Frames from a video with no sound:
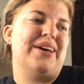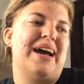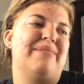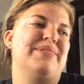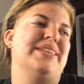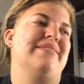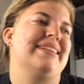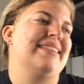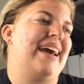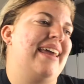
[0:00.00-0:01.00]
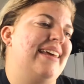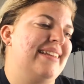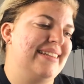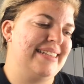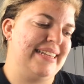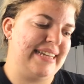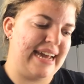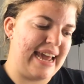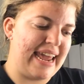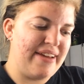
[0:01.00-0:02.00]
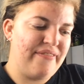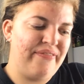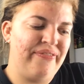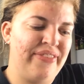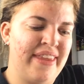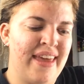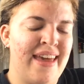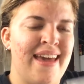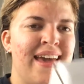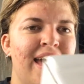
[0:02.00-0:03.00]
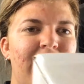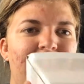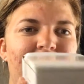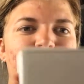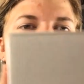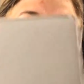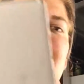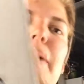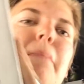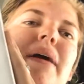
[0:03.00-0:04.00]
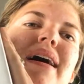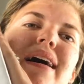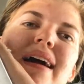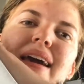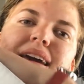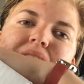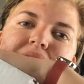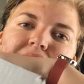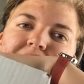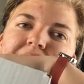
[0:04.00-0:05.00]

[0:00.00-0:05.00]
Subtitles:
So I'm so excited. Today, I got my